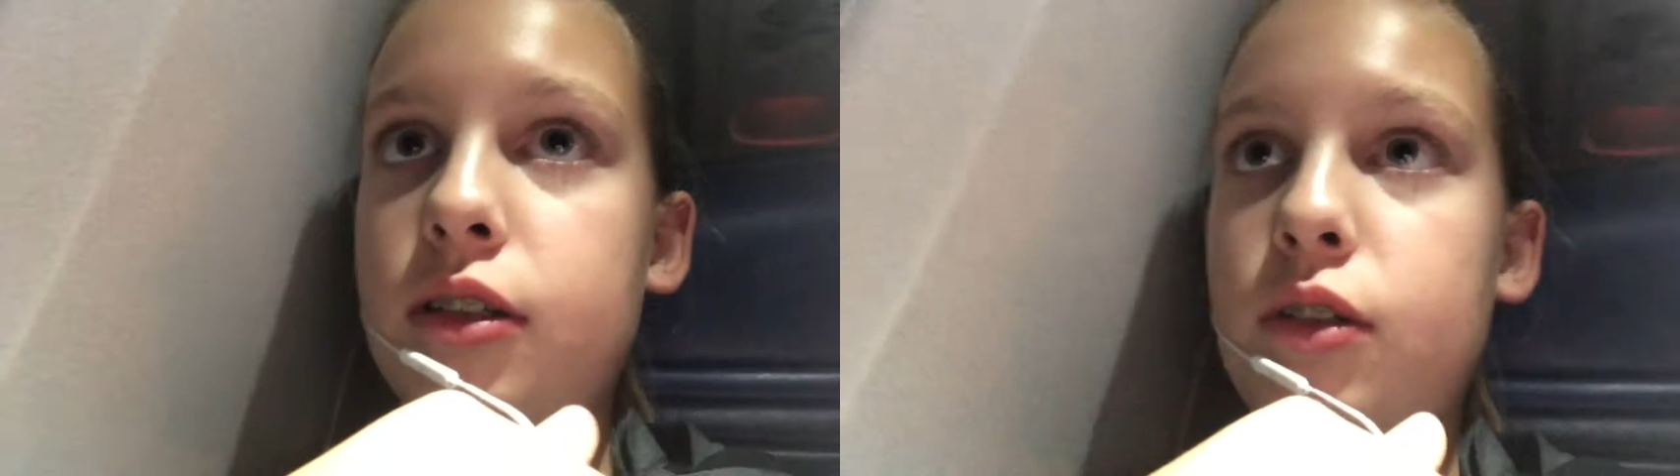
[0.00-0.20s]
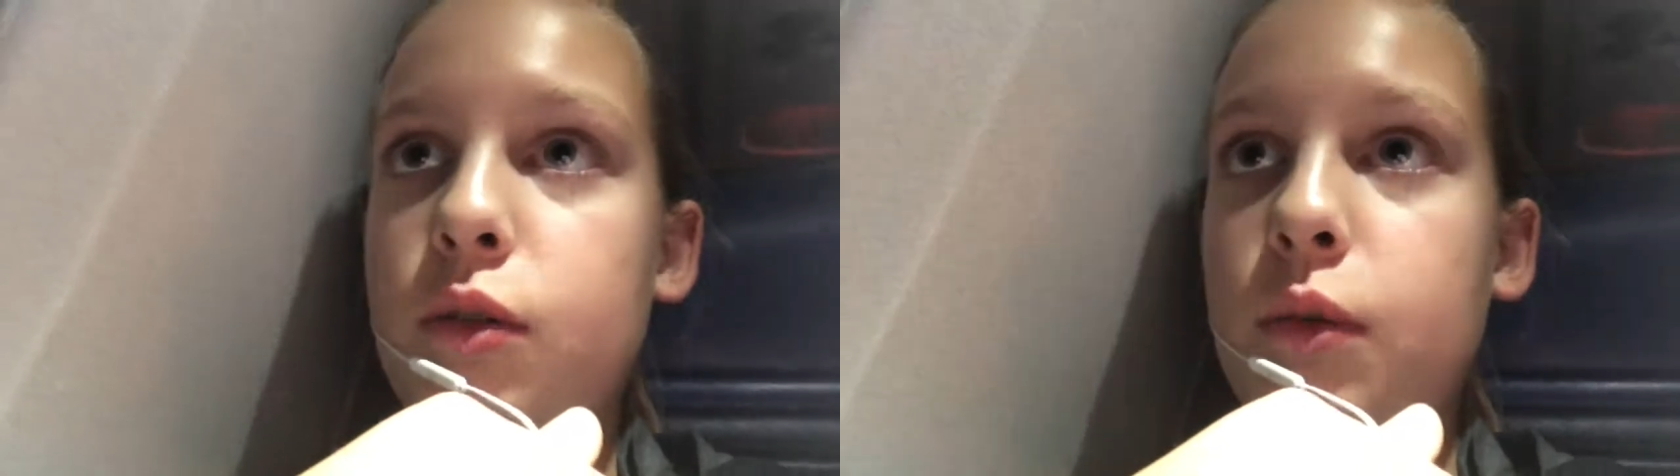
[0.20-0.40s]

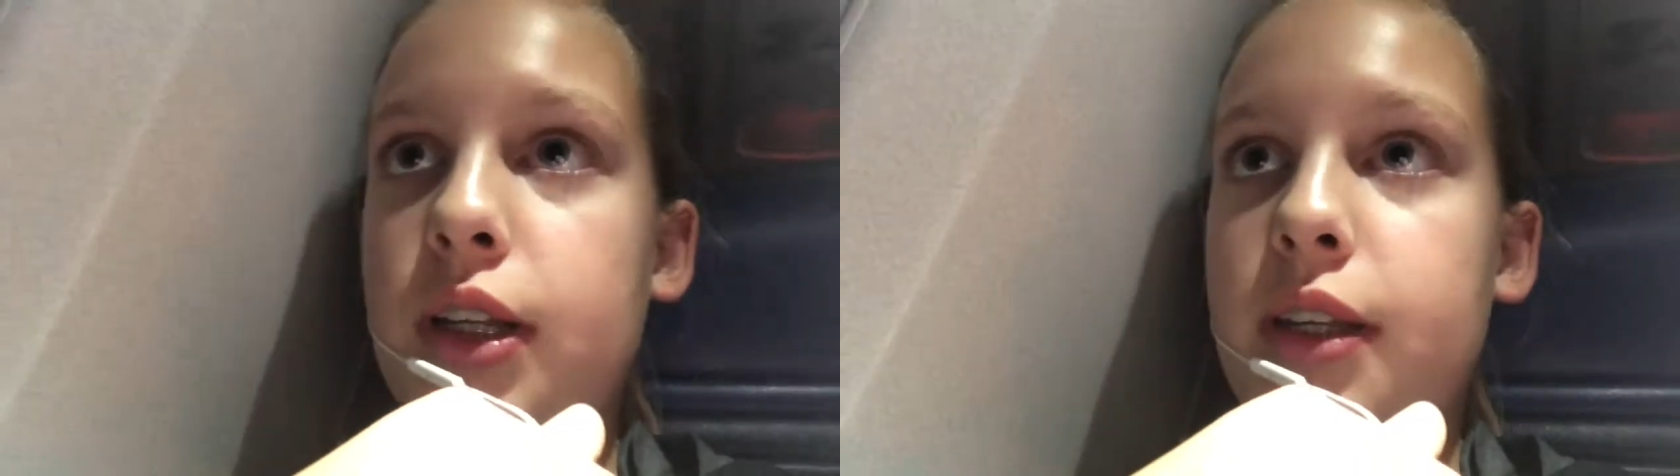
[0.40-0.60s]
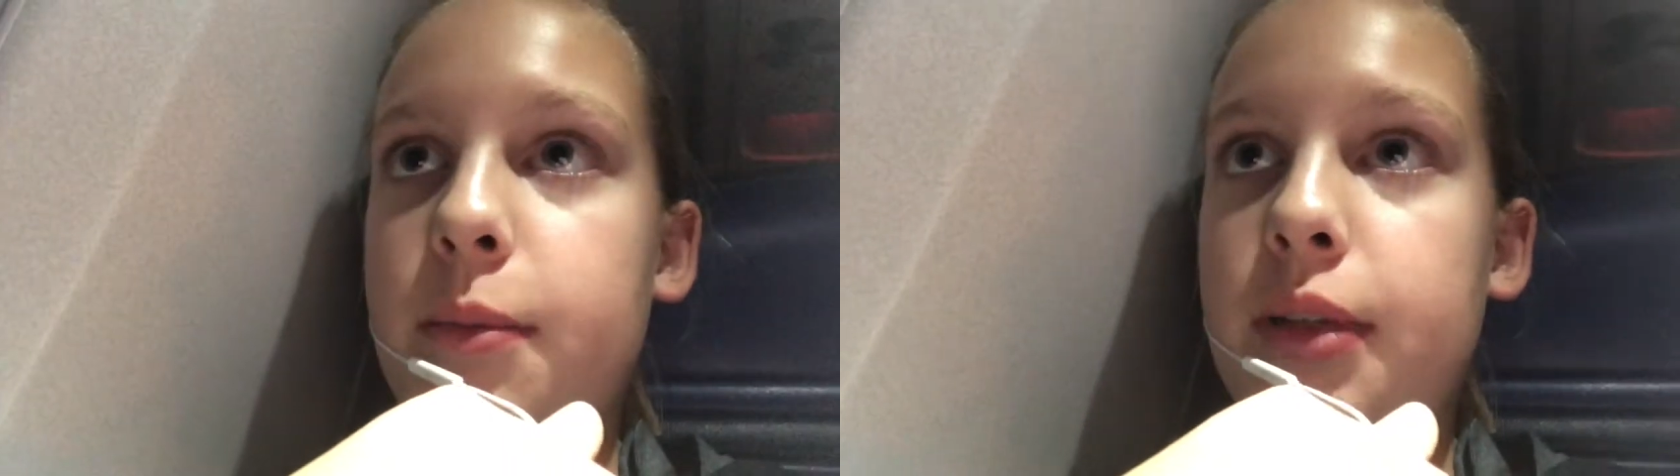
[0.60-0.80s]

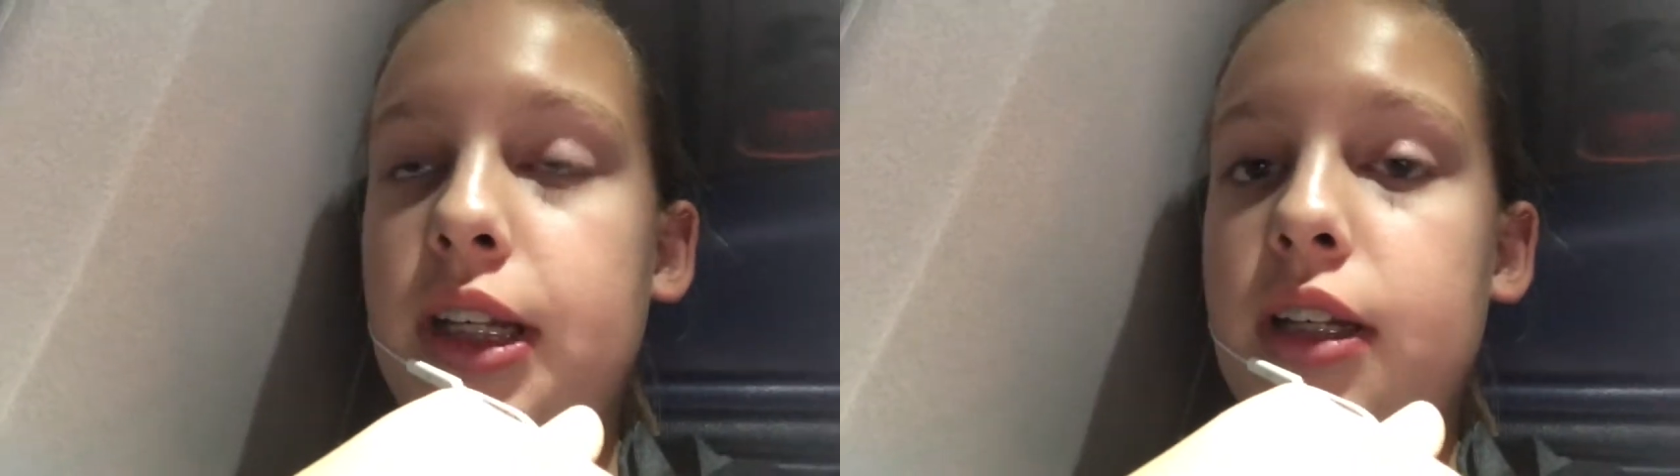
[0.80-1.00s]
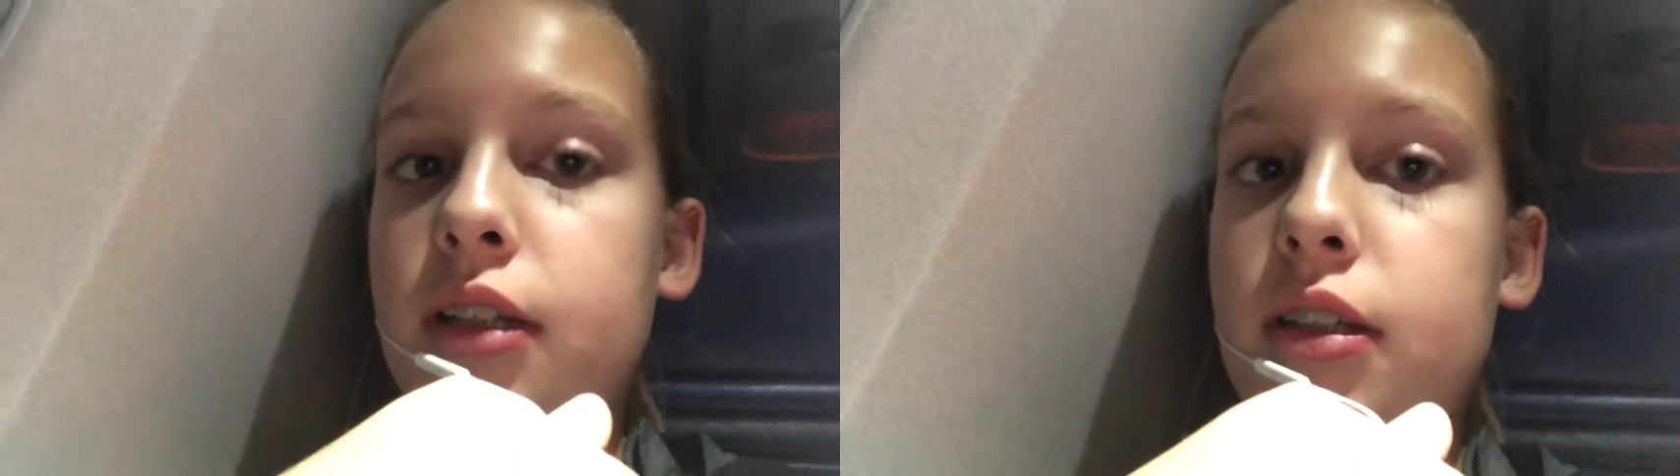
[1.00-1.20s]
20
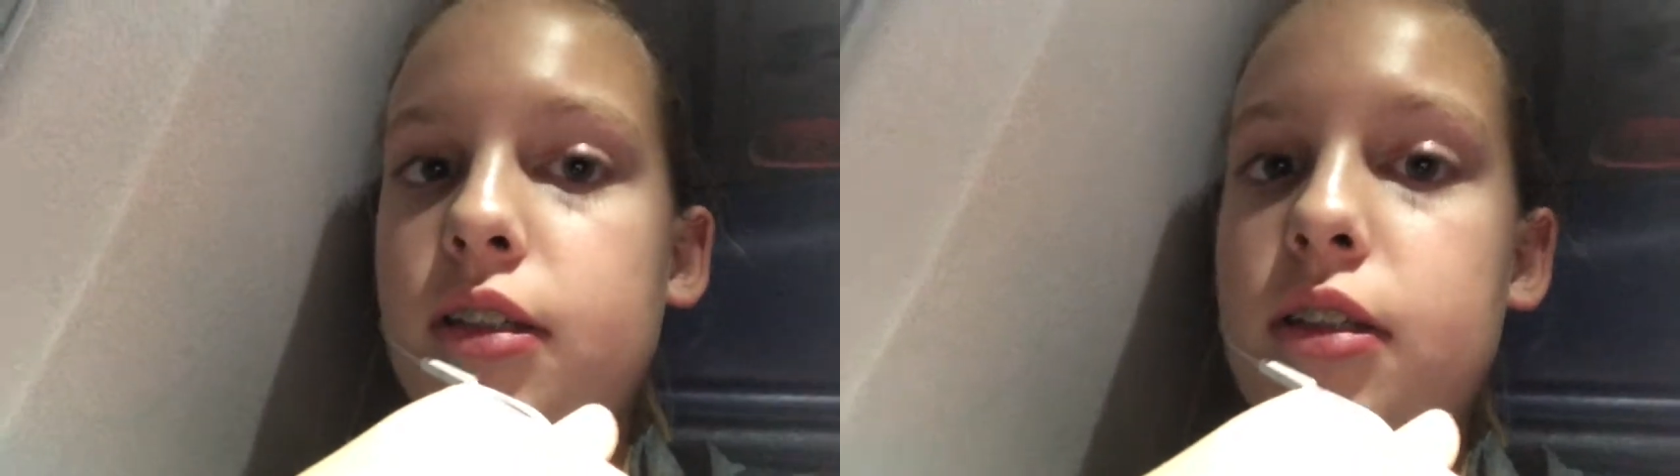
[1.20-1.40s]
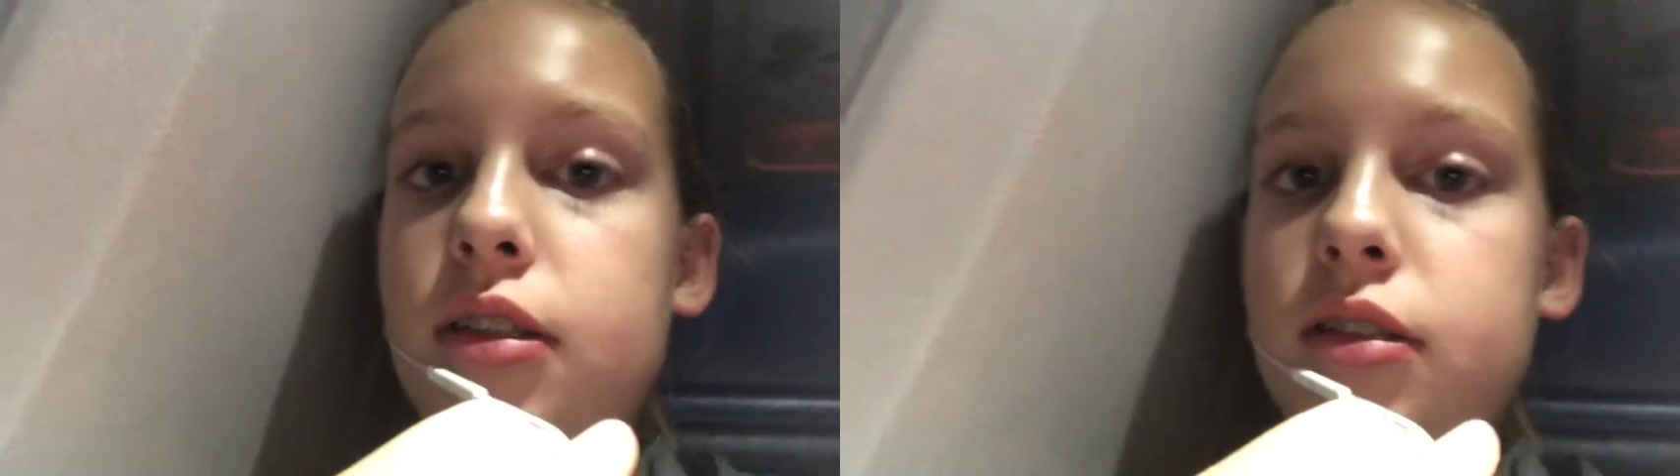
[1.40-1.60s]

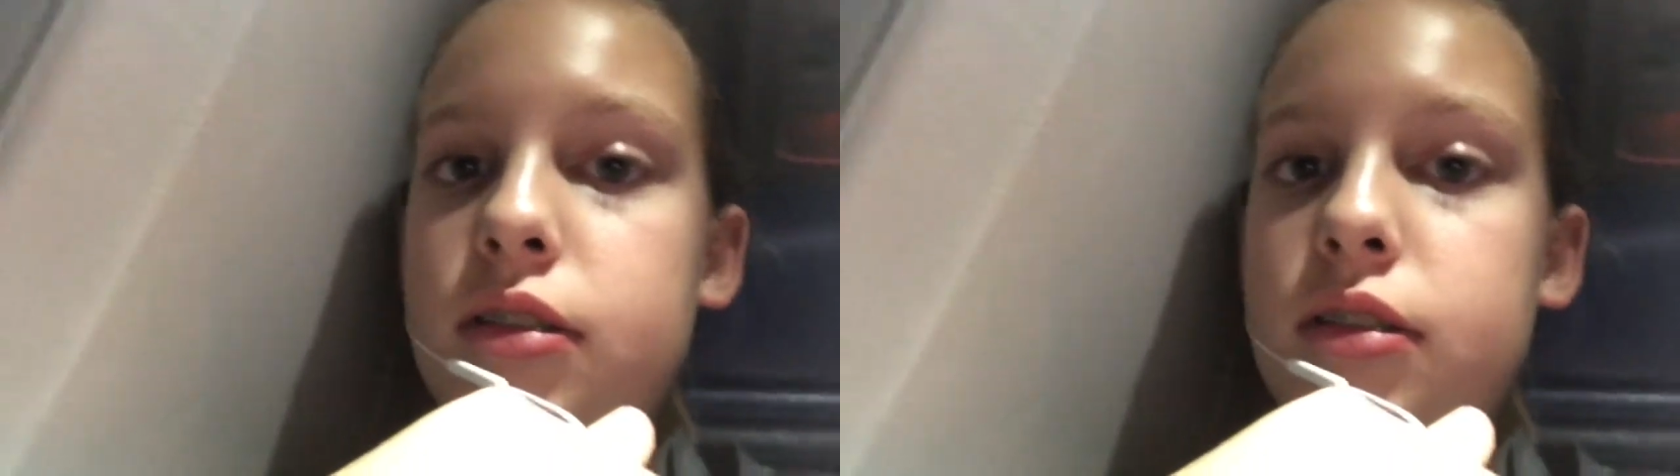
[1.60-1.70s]
minutes.